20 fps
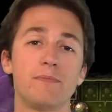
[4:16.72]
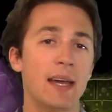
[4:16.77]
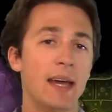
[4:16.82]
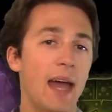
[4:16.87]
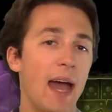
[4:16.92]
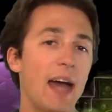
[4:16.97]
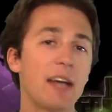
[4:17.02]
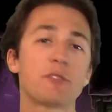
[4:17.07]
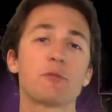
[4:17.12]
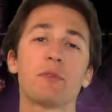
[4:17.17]

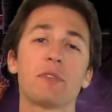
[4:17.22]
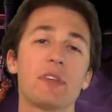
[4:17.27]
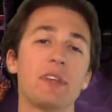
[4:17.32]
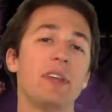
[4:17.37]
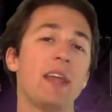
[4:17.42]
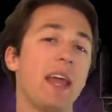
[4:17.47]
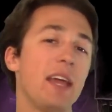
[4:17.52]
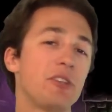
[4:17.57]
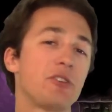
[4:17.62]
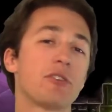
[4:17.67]
As with the
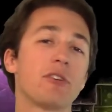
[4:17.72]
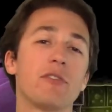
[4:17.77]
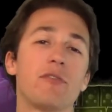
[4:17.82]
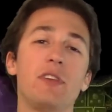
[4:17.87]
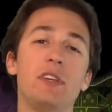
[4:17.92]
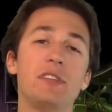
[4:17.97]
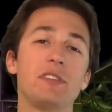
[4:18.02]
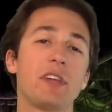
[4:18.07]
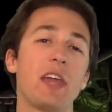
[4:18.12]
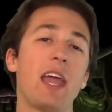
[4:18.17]
nature of
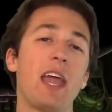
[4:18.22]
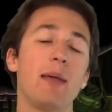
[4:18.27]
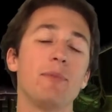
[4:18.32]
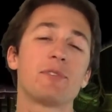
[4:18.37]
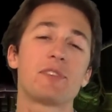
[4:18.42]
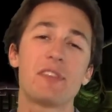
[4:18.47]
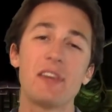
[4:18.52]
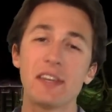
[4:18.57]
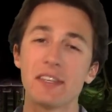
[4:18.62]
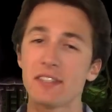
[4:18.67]
these games,
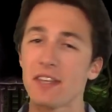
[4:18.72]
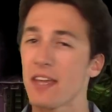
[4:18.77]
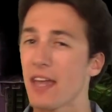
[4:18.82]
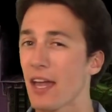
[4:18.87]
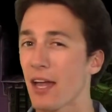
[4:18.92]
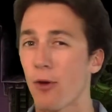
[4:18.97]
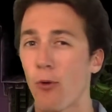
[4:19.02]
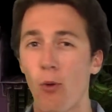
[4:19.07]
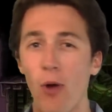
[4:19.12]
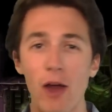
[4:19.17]
things can
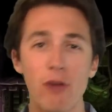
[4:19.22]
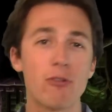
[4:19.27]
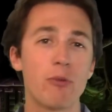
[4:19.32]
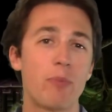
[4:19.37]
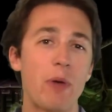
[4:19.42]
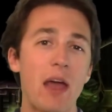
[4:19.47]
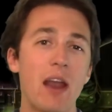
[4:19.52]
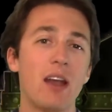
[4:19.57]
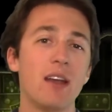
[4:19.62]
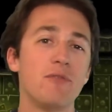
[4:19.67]
get quite
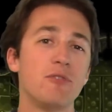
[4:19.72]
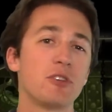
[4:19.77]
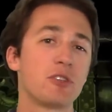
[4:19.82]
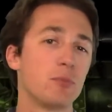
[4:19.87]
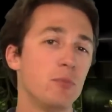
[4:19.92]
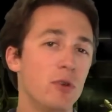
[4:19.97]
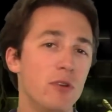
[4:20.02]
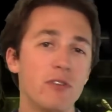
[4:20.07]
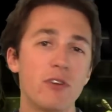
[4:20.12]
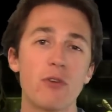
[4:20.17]
repetitive. Just
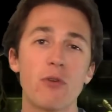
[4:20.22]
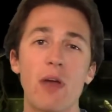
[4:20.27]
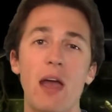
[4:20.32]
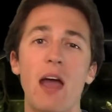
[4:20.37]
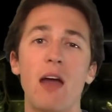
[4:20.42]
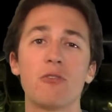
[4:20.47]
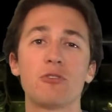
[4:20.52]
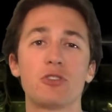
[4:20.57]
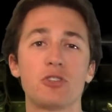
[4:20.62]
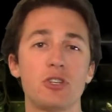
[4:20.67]
moving
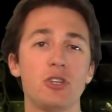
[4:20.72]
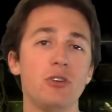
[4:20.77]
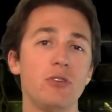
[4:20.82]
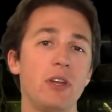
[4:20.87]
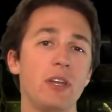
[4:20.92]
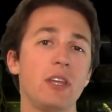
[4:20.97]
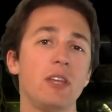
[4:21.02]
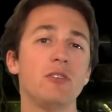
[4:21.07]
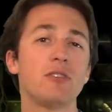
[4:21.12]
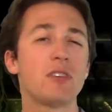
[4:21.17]
around,
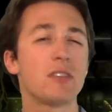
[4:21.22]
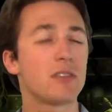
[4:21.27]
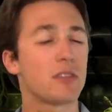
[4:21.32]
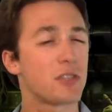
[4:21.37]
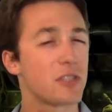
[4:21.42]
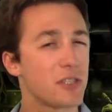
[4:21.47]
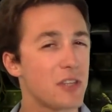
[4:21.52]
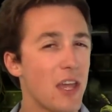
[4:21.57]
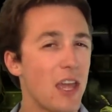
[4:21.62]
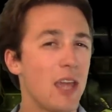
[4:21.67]
shooting, using the
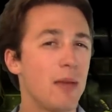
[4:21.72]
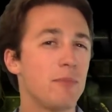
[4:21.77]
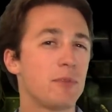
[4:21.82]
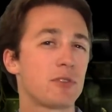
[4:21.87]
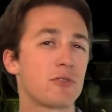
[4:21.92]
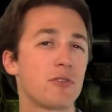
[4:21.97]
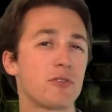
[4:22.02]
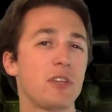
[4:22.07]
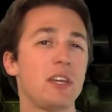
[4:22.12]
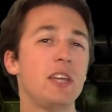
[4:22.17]
same
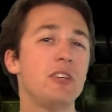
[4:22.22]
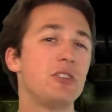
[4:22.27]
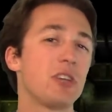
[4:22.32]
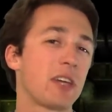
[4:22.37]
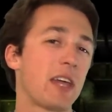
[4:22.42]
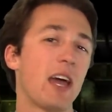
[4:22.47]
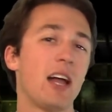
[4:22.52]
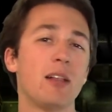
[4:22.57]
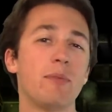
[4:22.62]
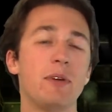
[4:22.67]
strategic
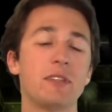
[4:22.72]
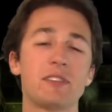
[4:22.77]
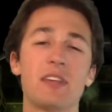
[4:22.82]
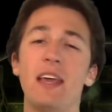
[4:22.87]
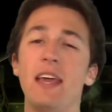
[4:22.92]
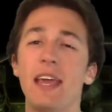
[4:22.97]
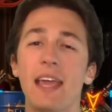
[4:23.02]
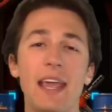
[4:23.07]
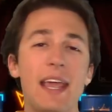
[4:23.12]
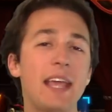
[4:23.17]
elements
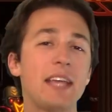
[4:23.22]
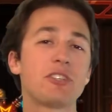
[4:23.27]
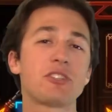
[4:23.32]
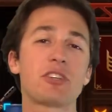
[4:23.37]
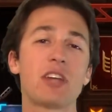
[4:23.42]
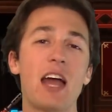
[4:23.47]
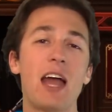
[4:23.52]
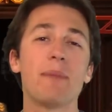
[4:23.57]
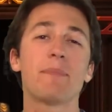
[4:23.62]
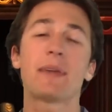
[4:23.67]
each
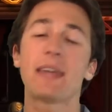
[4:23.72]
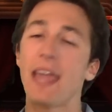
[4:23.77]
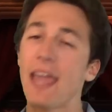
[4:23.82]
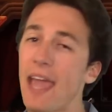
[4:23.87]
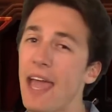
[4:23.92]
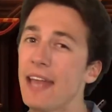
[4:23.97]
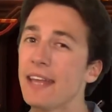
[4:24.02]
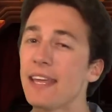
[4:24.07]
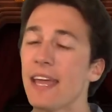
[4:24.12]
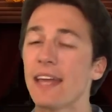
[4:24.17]
time
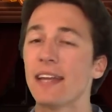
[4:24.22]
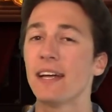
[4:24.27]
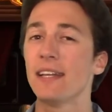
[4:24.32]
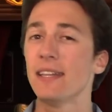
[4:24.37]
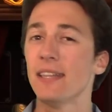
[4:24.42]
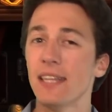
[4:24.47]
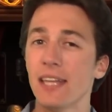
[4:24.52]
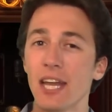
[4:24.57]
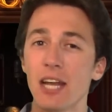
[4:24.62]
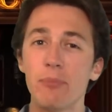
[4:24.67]
can get a
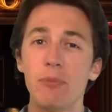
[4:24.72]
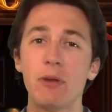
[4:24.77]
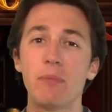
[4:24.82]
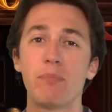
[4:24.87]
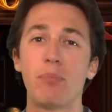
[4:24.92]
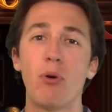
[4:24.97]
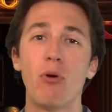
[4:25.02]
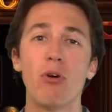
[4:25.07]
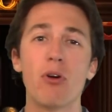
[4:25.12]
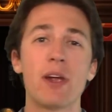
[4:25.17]
little bit
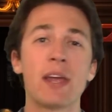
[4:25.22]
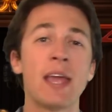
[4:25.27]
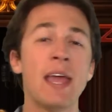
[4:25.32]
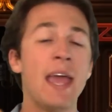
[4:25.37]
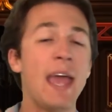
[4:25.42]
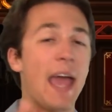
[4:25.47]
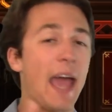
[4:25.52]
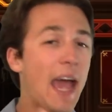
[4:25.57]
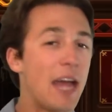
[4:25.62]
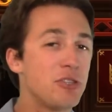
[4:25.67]
boring
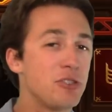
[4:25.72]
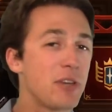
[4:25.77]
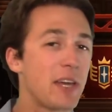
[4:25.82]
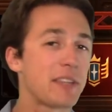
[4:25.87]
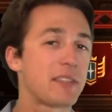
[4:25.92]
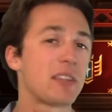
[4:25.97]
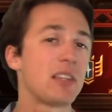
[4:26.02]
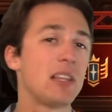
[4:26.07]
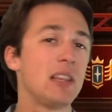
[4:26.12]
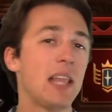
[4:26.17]
as you get
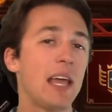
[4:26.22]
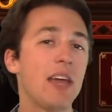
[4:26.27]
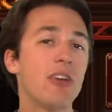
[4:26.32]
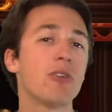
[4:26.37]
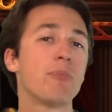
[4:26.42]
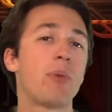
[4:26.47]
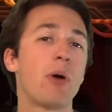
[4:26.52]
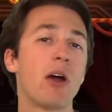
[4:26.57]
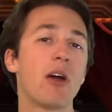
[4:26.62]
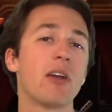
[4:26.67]
to the later
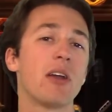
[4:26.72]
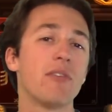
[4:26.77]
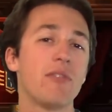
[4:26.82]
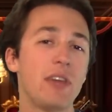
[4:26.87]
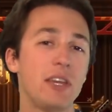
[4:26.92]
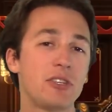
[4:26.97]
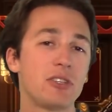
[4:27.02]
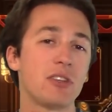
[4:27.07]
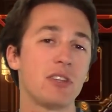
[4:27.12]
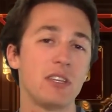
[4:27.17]
part of
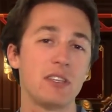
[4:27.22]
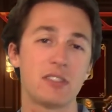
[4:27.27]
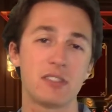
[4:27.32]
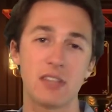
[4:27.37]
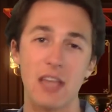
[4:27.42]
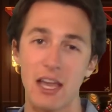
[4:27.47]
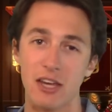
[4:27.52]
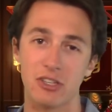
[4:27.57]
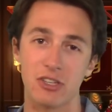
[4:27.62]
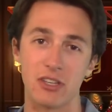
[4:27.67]
each of these
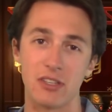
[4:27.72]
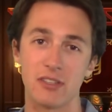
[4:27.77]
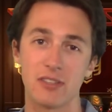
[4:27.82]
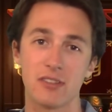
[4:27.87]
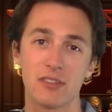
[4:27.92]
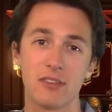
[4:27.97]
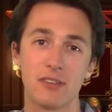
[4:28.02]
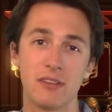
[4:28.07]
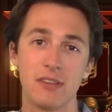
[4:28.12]
sections.